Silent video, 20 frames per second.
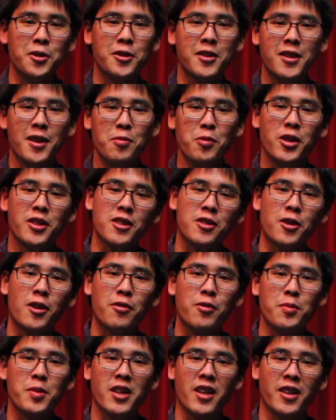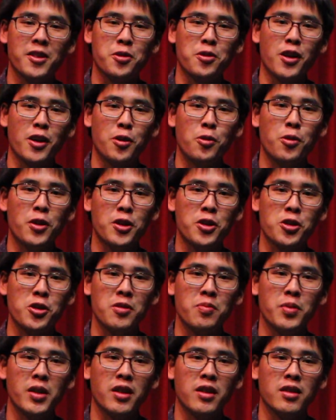in some ways it's hard for me to answer that
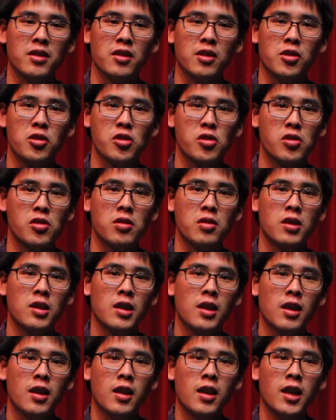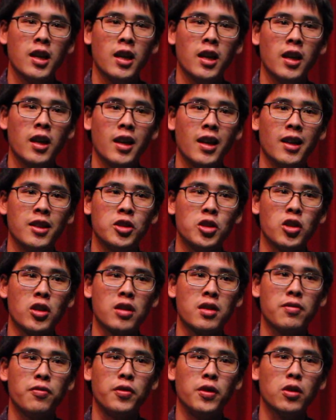question, because it
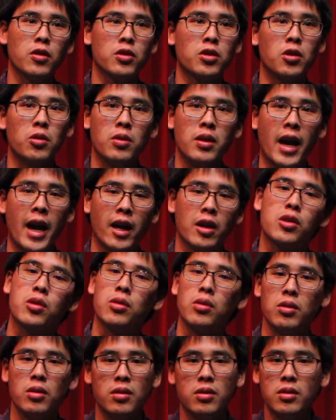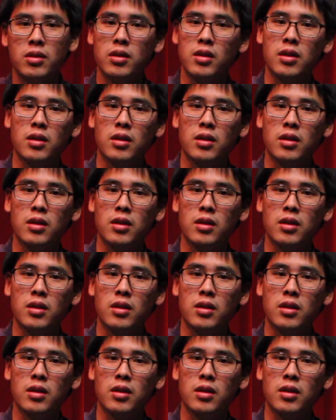just feels so natural